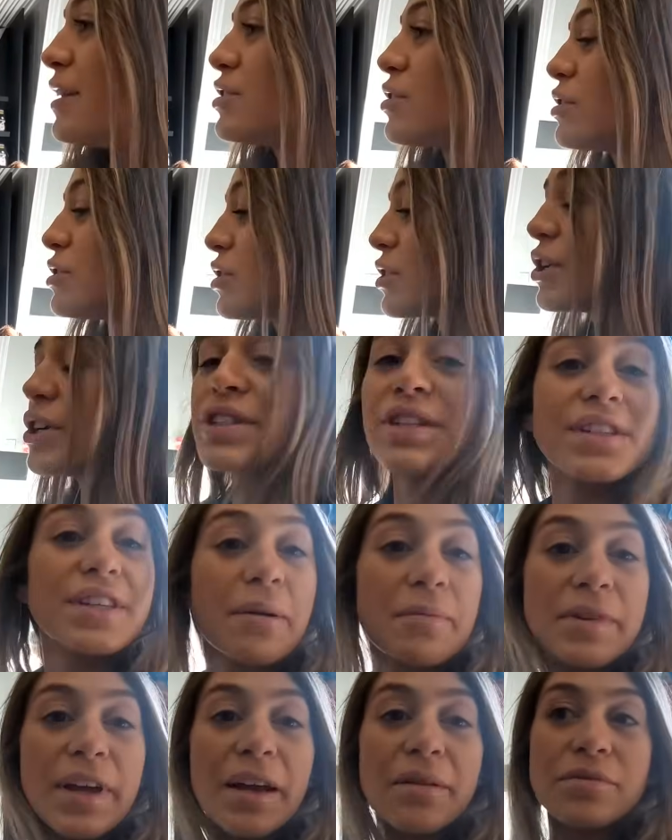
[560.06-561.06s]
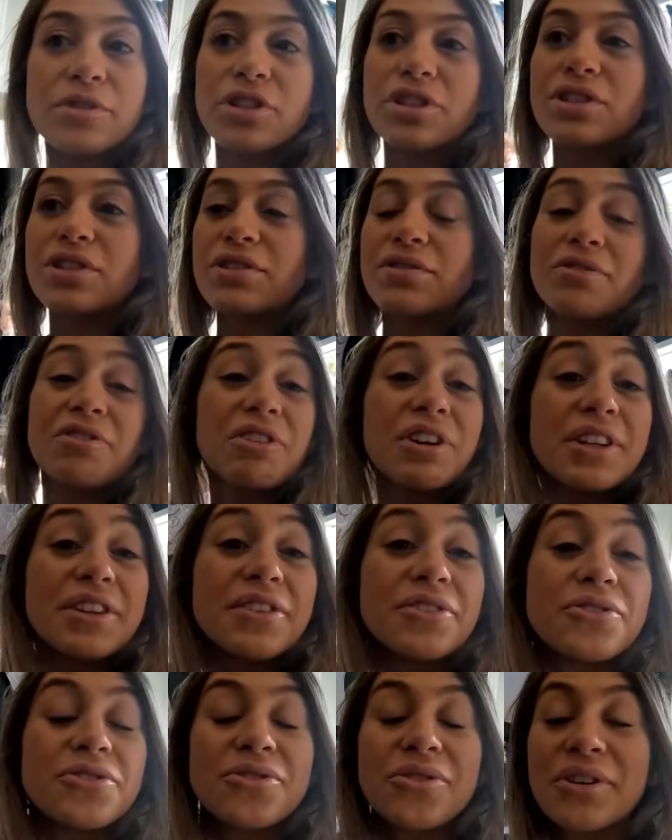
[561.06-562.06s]
it's also good to sometimes just look in
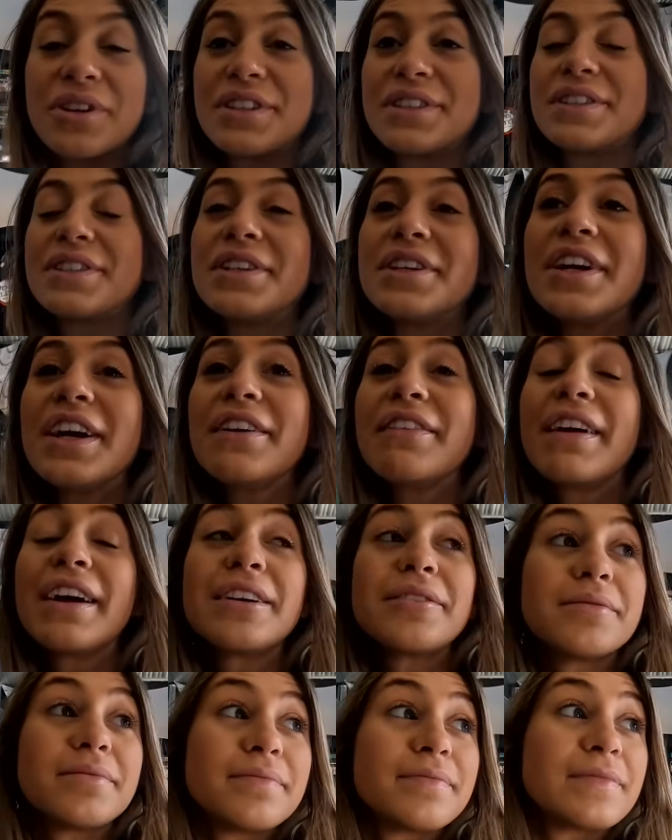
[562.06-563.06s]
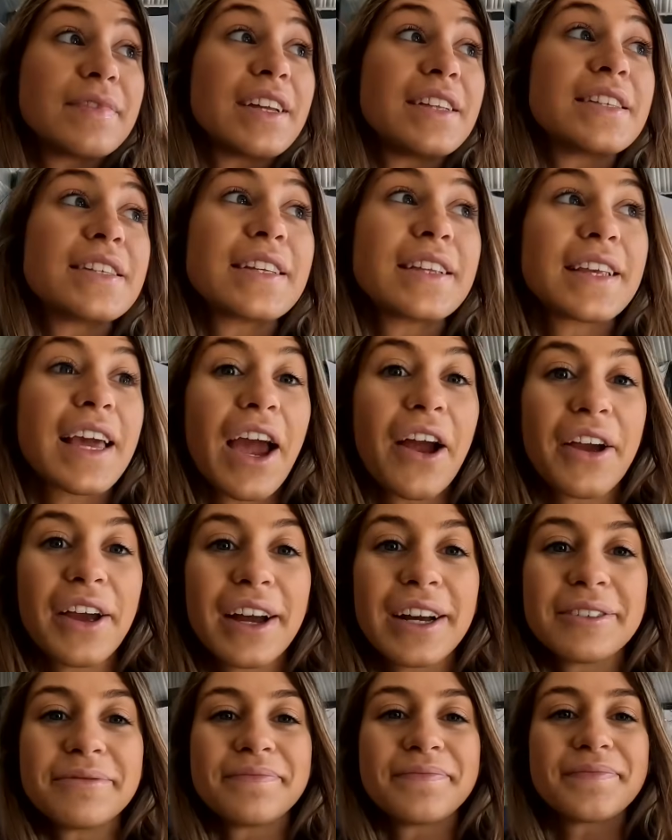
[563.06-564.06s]
the stores. All right, let's carry
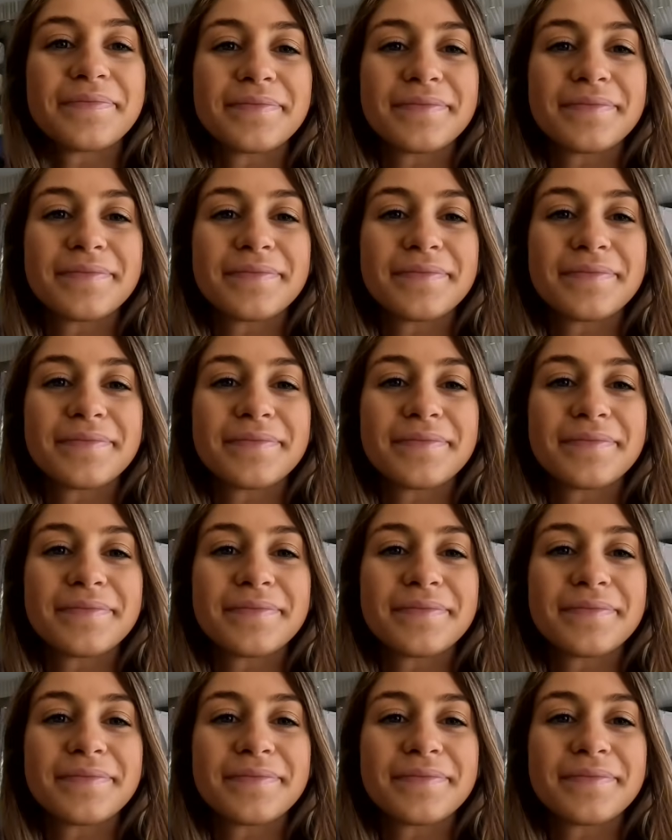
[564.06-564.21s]
on.